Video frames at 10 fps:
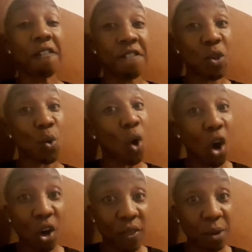view
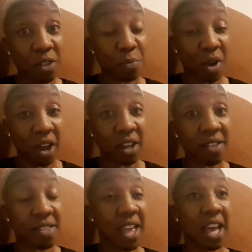all these
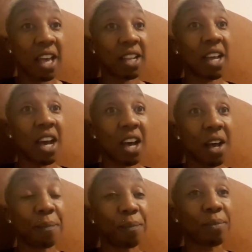products that
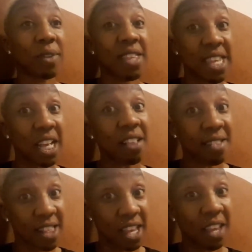
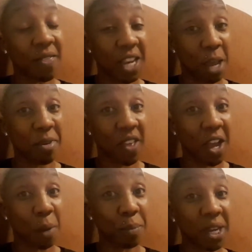TLC, the name of the
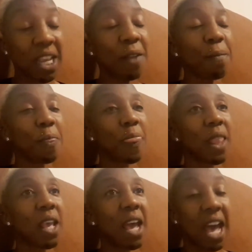company,
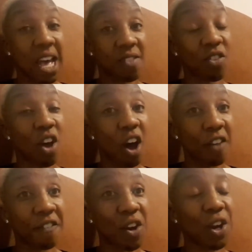has to
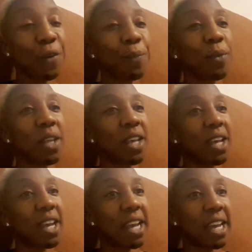offer.
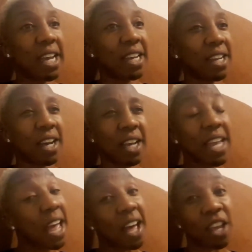And
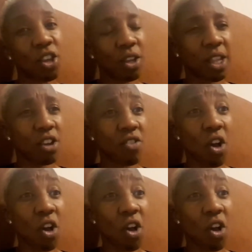there's